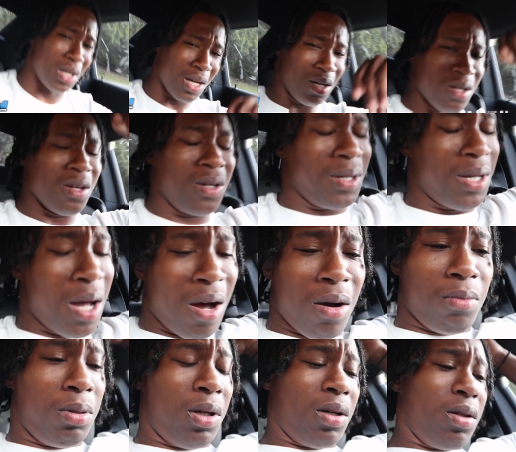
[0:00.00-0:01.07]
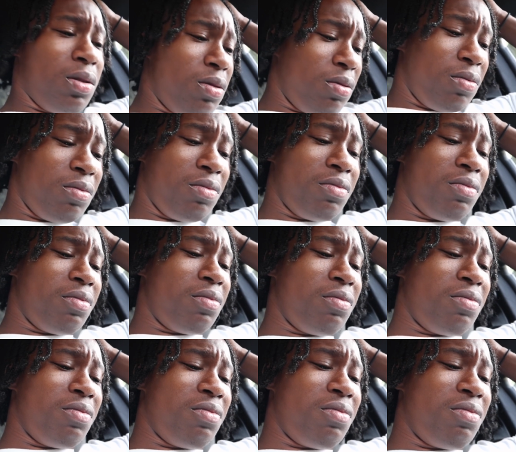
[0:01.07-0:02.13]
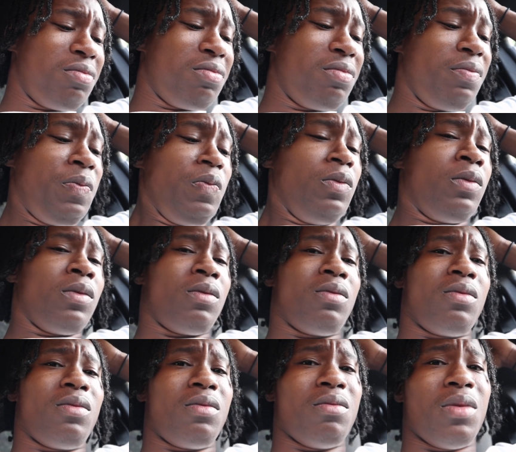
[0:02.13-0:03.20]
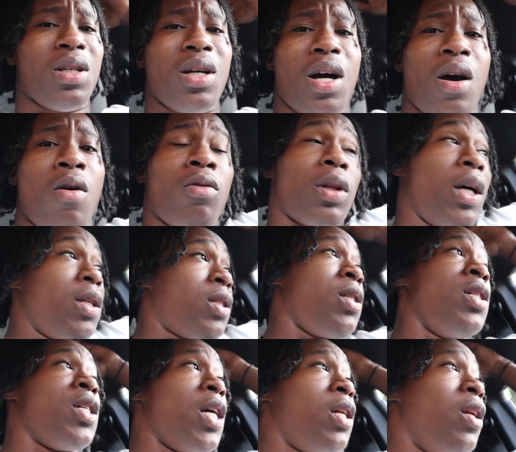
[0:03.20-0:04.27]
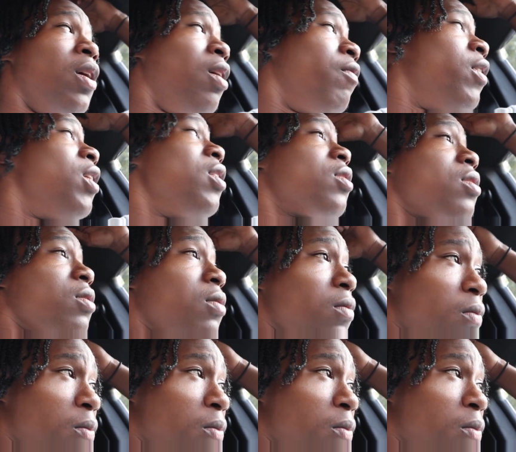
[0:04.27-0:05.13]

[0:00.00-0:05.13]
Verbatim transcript: I love y'all, bro. I don't think CJ love us.